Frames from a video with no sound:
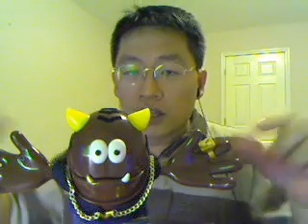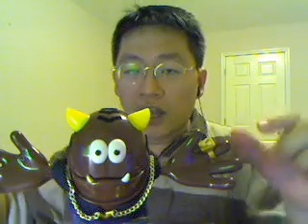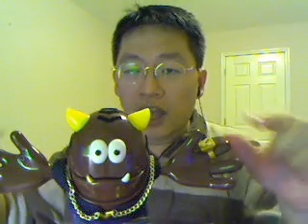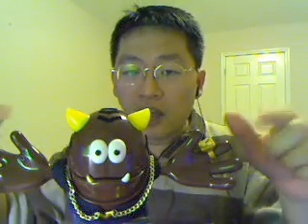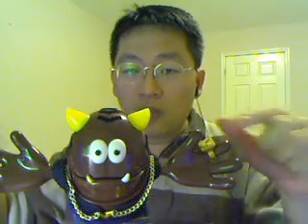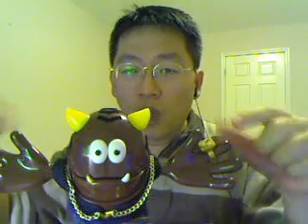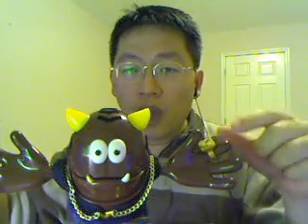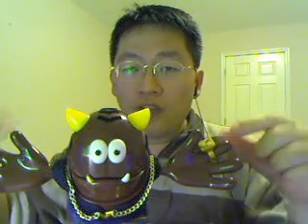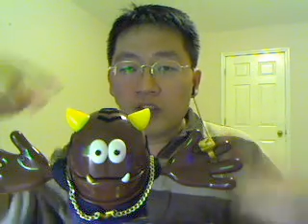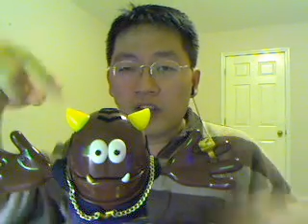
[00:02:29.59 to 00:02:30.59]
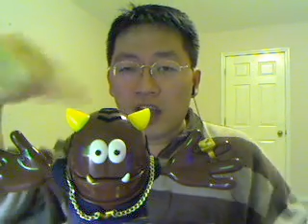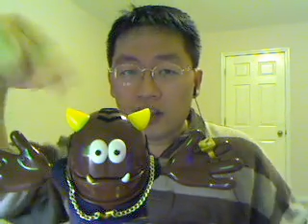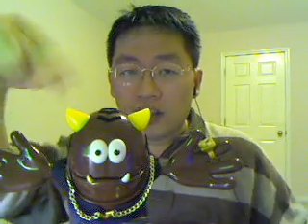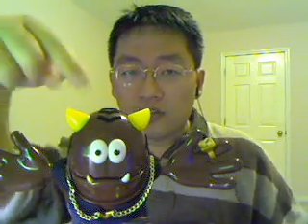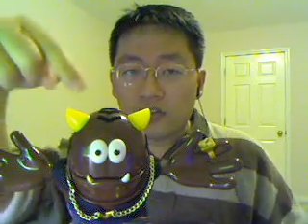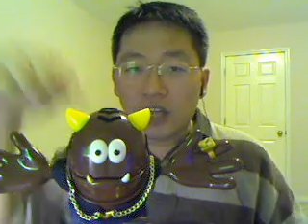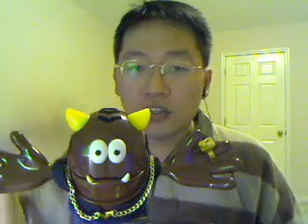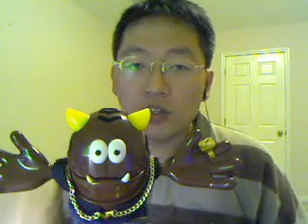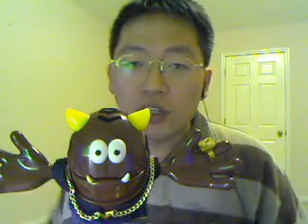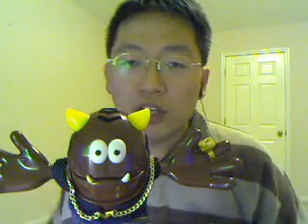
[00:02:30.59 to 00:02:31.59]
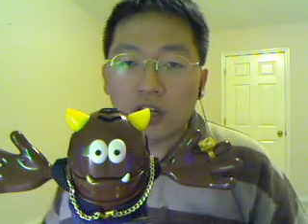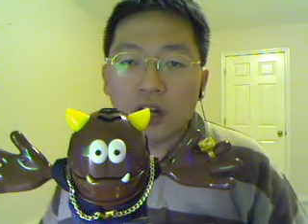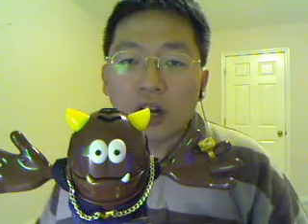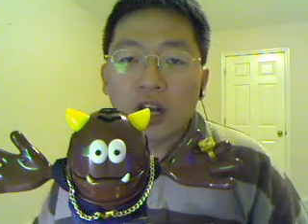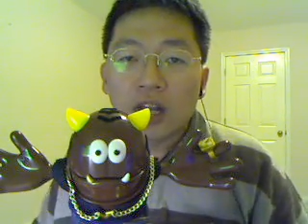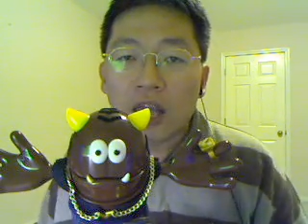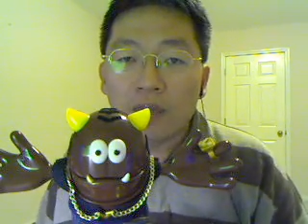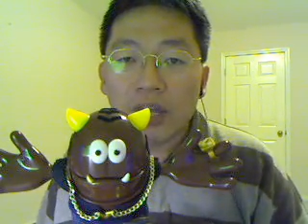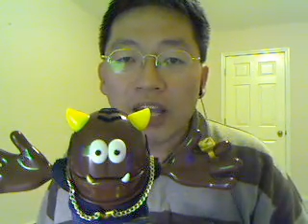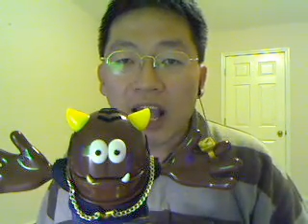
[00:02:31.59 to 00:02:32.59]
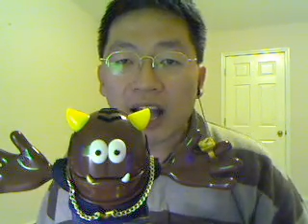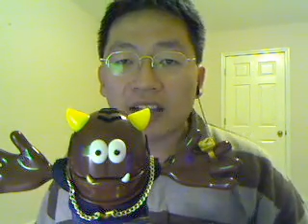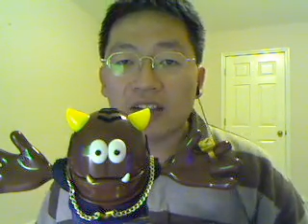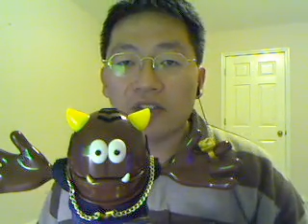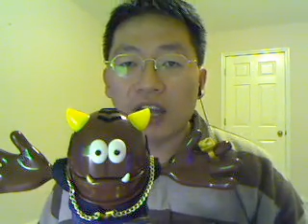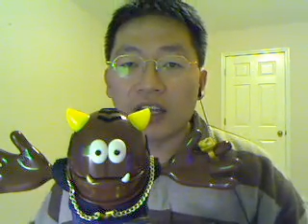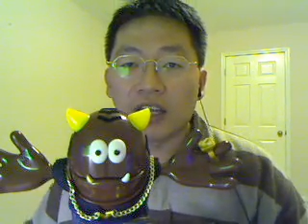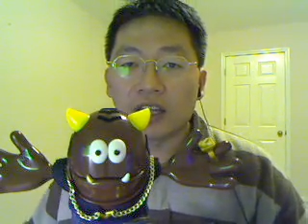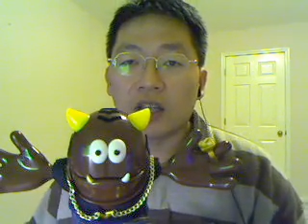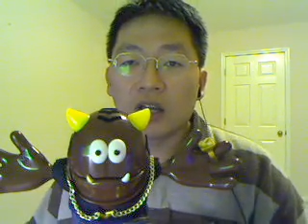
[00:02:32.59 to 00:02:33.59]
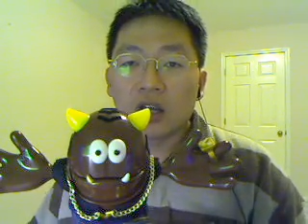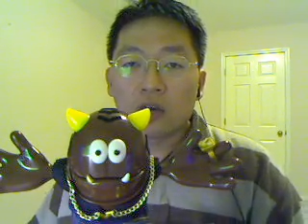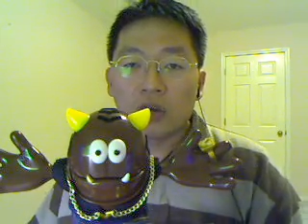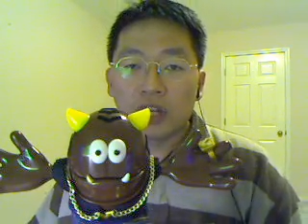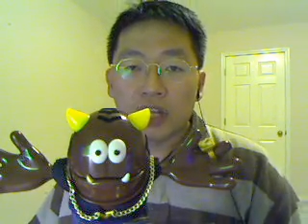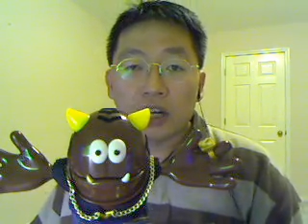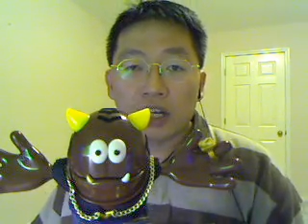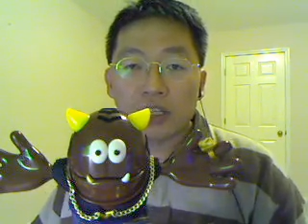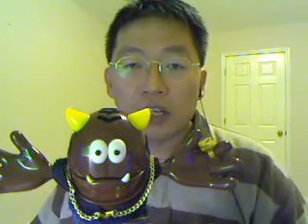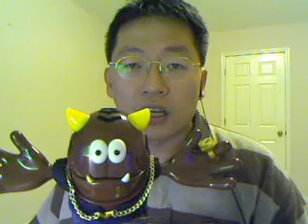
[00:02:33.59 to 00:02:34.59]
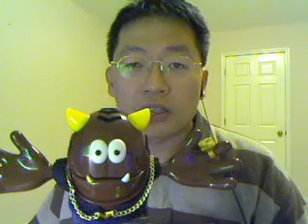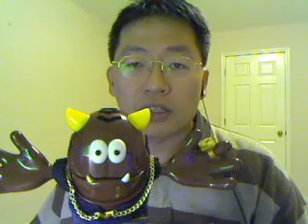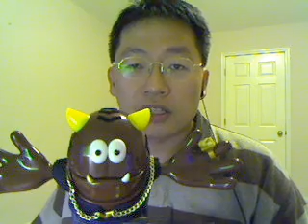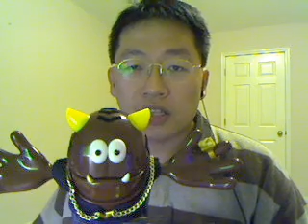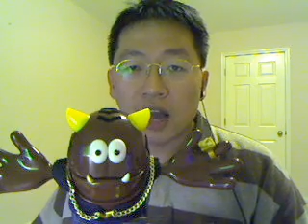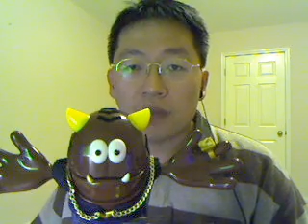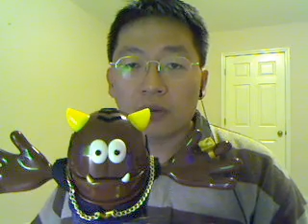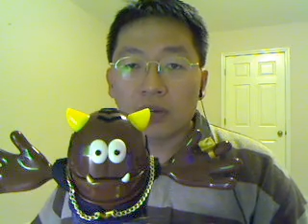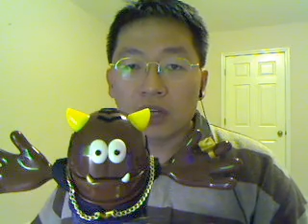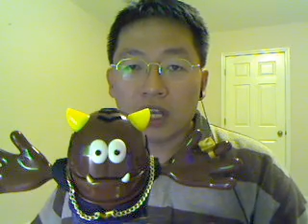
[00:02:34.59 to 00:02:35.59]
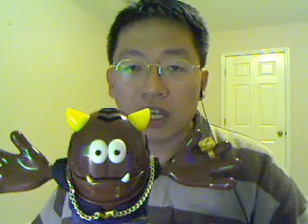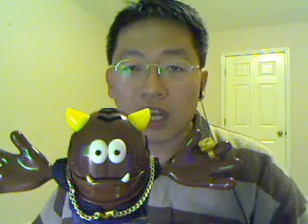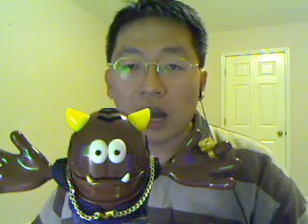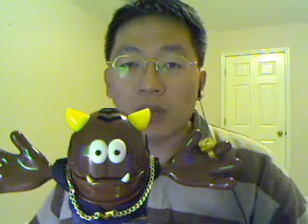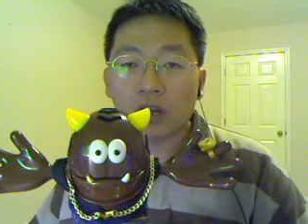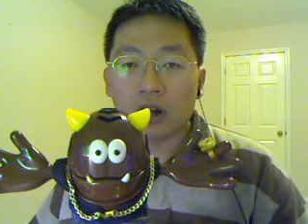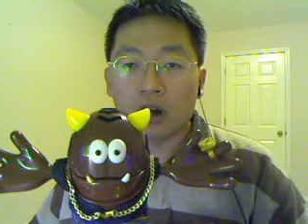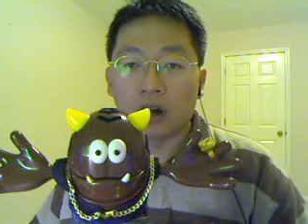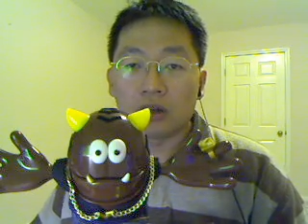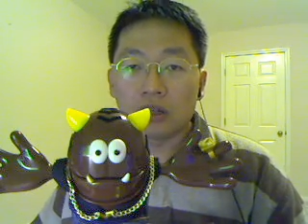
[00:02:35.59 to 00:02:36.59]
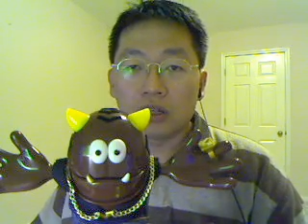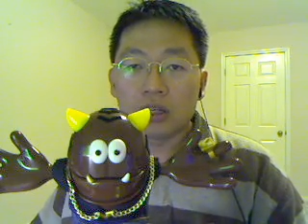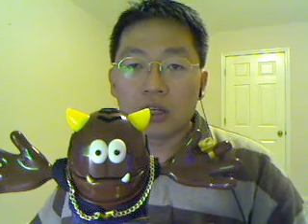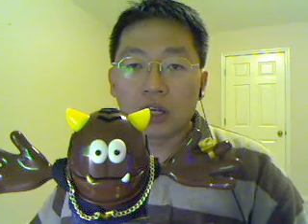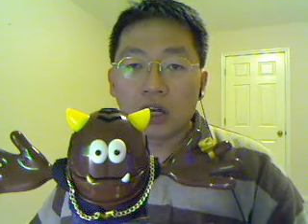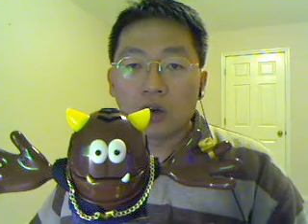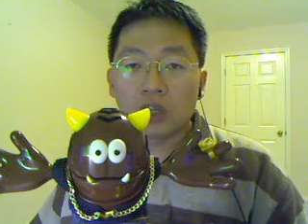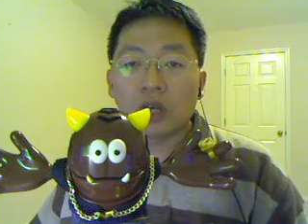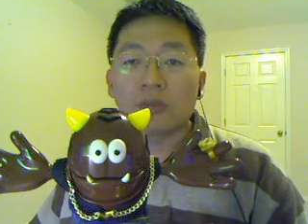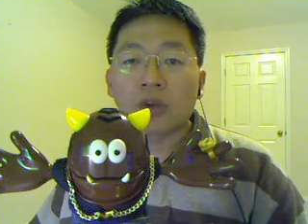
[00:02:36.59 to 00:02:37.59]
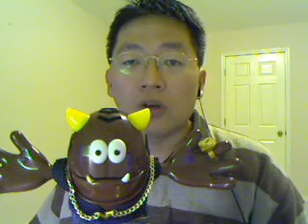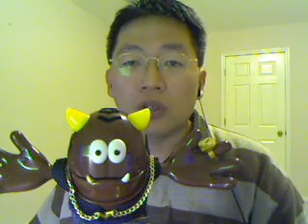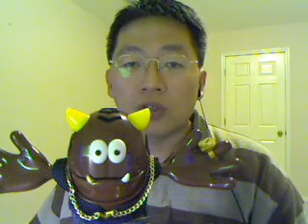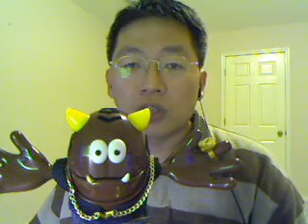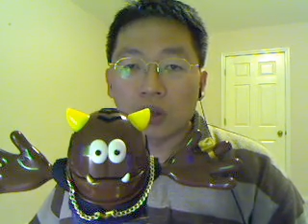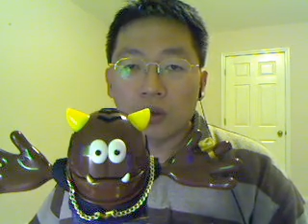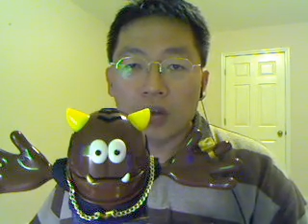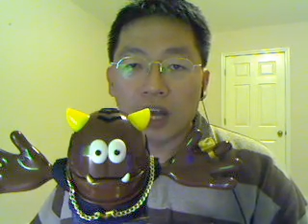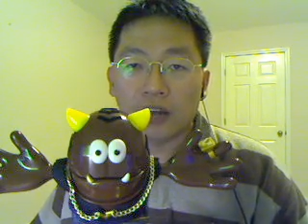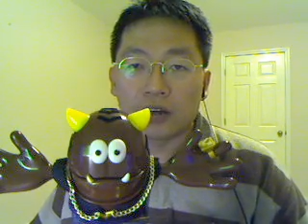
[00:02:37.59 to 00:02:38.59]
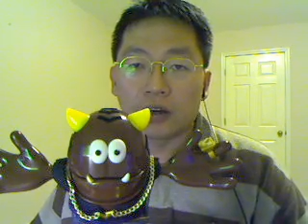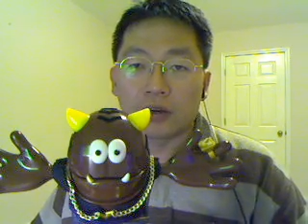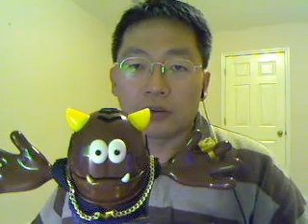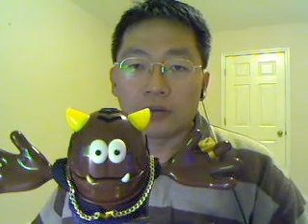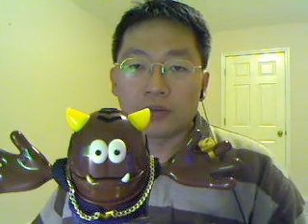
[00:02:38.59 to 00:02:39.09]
The hand waving and the flashing ear can be activated when there is a Skype incoming call, which I'm going to show you later.